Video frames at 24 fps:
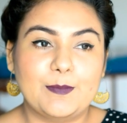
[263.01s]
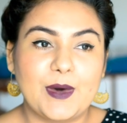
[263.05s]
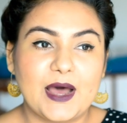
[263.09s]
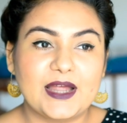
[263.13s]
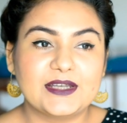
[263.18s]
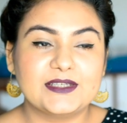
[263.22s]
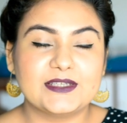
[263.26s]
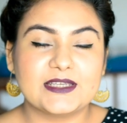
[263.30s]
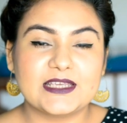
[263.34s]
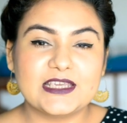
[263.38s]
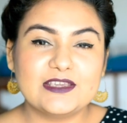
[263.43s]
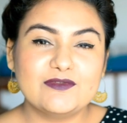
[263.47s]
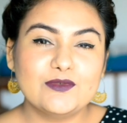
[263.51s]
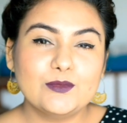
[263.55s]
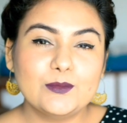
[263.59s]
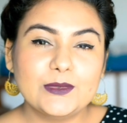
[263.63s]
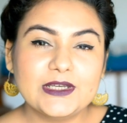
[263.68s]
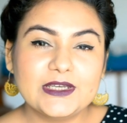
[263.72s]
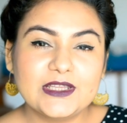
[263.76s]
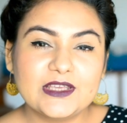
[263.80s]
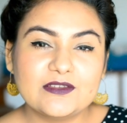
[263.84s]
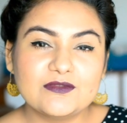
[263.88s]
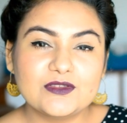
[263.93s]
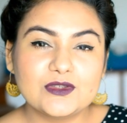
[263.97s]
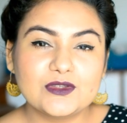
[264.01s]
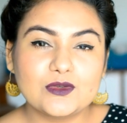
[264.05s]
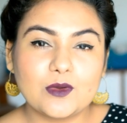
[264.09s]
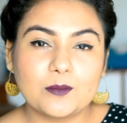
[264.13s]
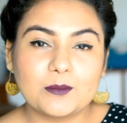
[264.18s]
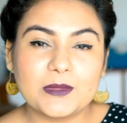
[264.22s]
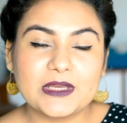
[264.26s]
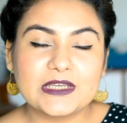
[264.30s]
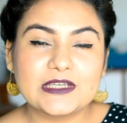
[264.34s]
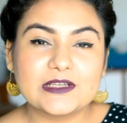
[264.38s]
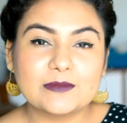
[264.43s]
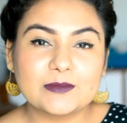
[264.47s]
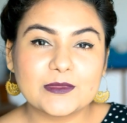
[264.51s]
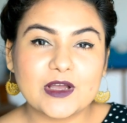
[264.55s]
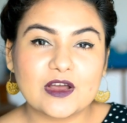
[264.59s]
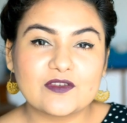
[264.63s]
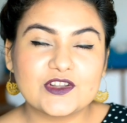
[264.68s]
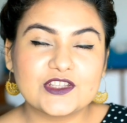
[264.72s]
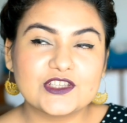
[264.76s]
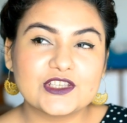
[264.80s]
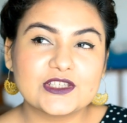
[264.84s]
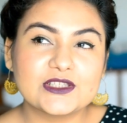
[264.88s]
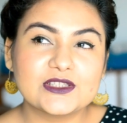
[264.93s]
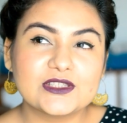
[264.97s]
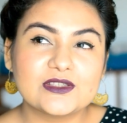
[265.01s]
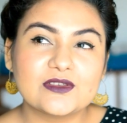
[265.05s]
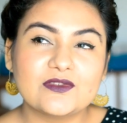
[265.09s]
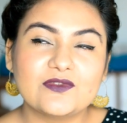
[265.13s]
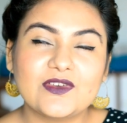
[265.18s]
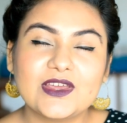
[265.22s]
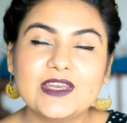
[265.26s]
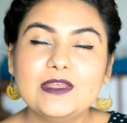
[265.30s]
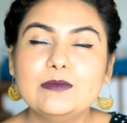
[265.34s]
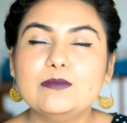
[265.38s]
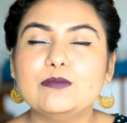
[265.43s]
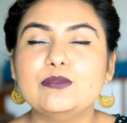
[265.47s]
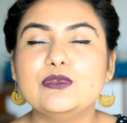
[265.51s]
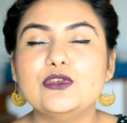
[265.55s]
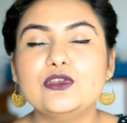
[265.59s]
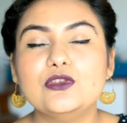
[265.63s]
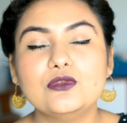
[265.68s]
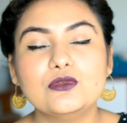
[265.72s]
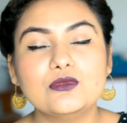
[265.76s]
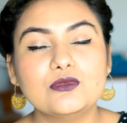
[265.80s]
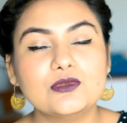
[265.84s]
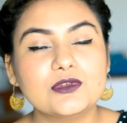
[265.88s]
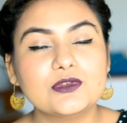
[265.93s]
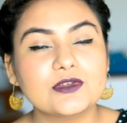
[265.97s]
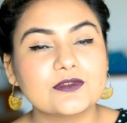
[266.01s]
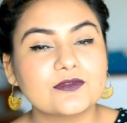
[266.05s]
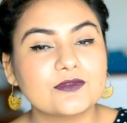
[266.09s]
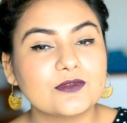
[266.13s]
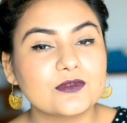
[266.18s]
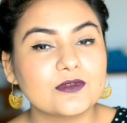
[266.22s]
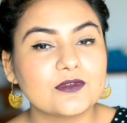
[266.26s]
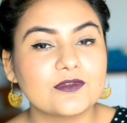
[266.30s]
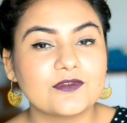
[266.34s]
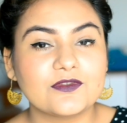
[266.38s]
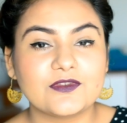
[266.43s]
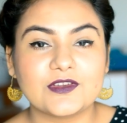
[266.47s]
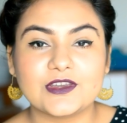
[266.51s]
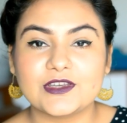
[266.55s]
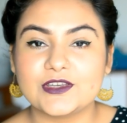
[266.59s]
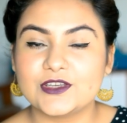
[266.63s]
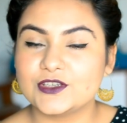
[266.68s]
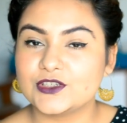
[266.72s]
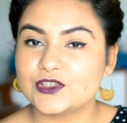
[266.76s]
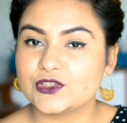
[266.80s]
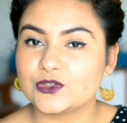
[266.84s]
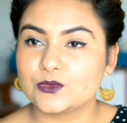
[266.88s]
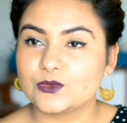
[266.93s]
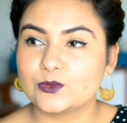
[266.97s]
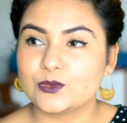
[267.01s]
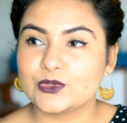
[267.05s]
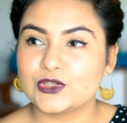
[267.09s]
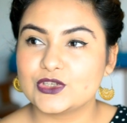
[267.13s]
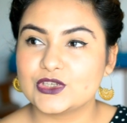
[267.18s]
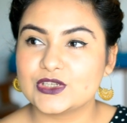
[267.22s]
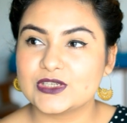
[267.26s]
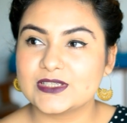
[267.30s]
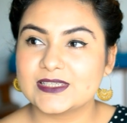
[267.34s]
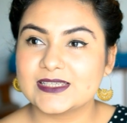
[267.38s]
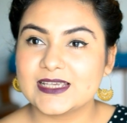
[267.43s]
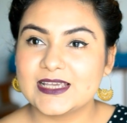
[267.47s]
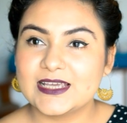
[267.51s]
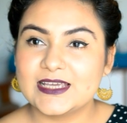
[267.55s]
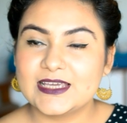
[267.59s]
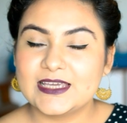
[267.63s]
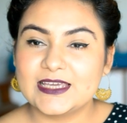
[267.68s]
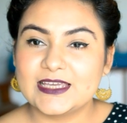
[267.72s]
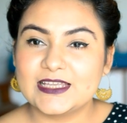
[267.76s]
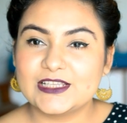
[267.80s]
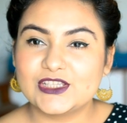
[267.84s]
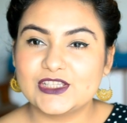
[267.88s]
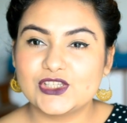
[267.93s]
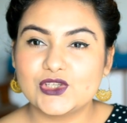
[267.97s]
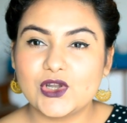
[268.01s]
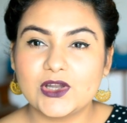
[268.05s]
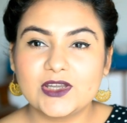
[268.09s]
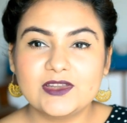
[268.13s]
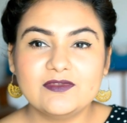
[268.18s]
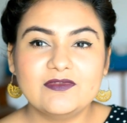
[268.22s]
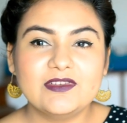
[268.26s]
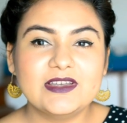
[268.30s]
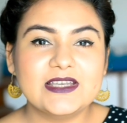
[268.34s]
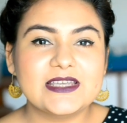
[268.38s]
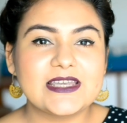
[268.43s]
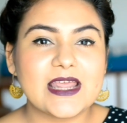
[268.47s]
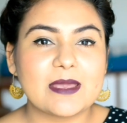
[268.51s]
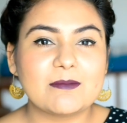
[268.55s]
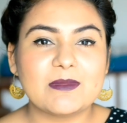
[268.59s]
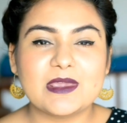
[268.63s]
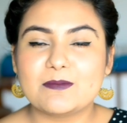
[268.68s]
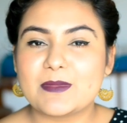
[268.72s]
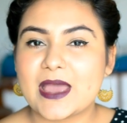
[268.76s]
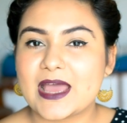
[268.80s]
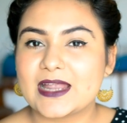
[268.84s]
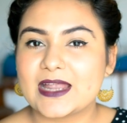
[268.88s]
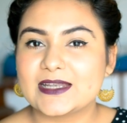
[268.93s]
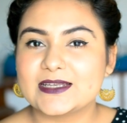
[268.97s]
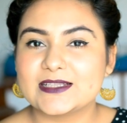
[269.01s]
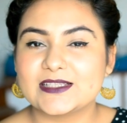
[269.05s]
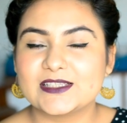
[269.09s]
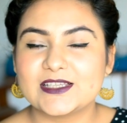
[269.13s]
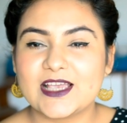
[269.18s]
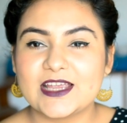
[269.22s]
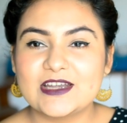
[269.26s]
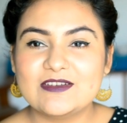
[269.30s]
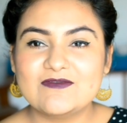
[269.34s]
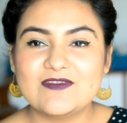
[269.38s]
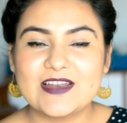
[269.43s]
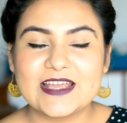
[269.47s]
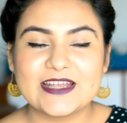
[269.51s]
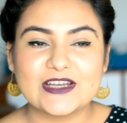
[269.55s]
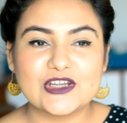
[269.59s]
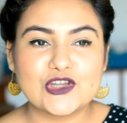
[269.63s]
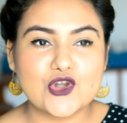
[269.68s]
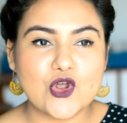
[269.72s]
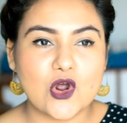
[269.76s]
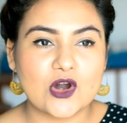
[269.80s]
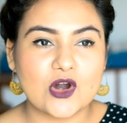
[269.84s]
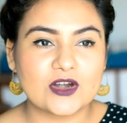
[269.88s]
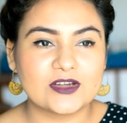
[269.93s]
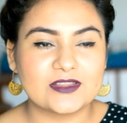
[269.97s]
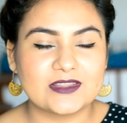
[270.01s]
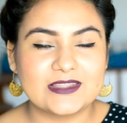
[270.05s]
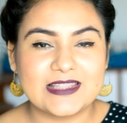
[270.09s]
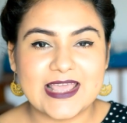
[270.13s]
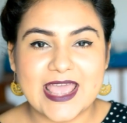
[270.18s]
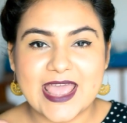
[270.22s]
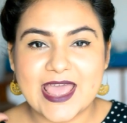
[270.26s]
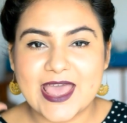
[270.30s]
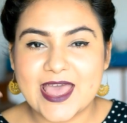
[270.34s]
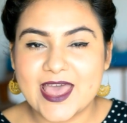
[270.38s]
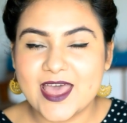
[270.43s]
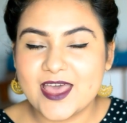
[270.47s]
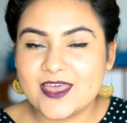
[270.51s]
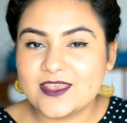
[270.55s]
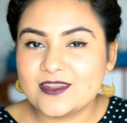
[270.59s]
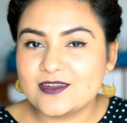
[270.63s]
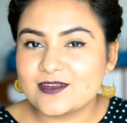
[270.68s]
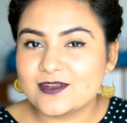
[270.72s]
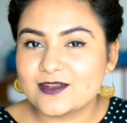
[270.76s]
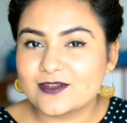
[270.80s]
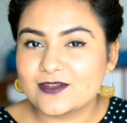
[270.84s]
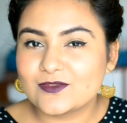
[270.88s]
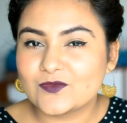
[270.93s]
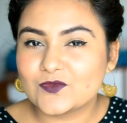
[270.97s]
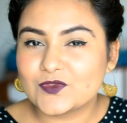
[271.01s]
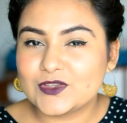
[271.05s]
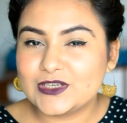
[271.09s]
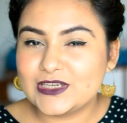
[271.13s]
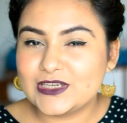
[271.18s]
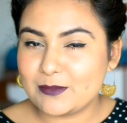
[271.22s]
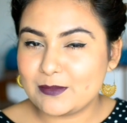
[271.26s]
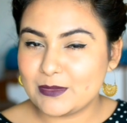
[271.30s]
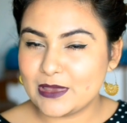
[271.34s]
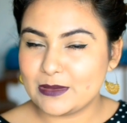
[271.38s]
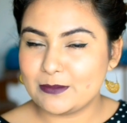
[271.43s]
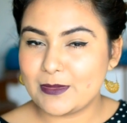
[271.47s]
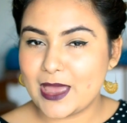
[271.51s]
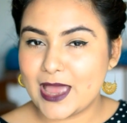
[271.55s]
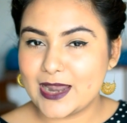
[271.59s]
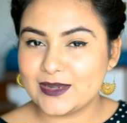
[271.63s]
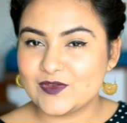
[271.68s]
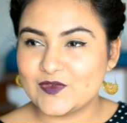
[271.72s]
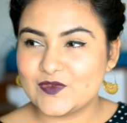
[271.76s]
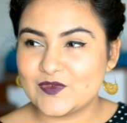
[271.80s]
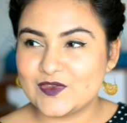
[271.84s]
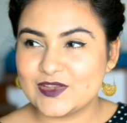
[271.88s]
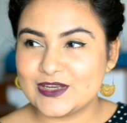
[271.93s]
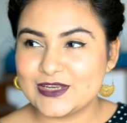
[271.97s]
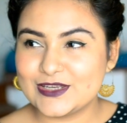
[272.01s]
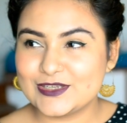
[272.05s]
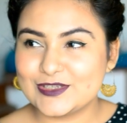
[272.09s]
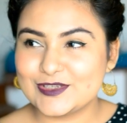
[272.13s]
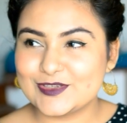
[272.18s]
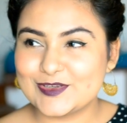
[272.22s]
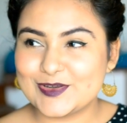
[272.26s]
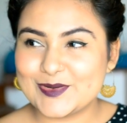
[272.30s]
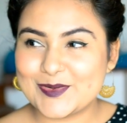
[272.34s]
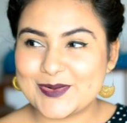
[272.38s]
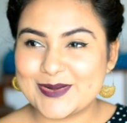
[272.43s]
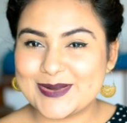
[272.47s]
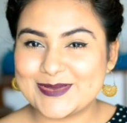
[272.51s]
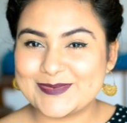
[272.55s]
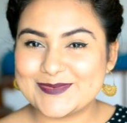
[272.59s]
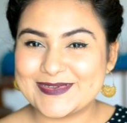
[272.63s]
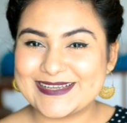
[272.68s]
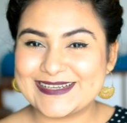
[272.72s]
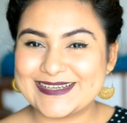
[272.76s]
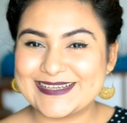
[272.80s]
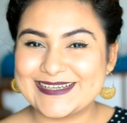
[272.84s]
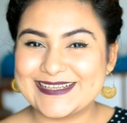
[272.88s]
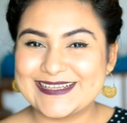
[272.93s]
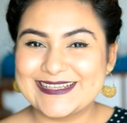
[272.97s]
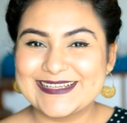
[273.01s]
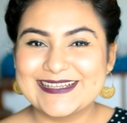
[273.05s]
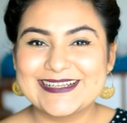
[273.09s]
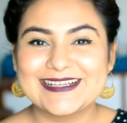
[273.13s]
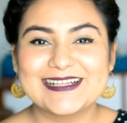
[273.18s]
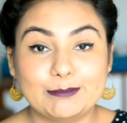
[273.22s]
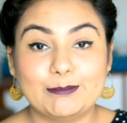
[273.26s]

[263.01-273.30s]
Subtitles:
But even when it gives you a medium coverage, it's a very beautiful finish, which is, it's not even demi-matte. It's kind of like not there demi-matte finish, you know what I mean?